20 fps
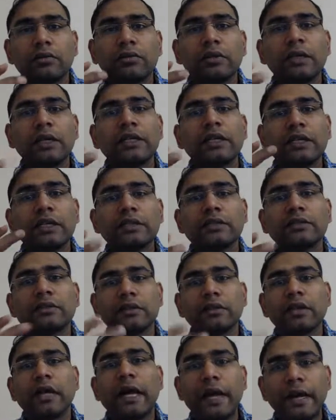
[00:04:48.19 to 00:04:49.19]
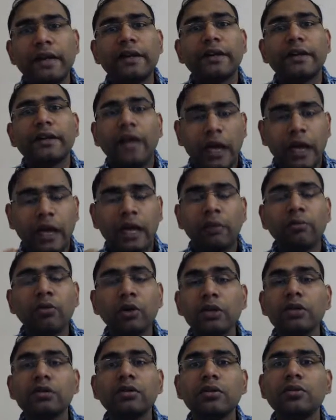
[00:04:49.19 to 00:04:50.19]
that is identity. I am
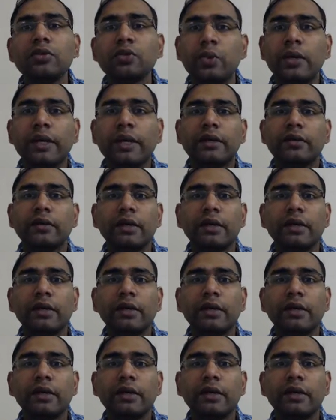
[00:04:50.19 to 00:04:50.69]
going to lose weight.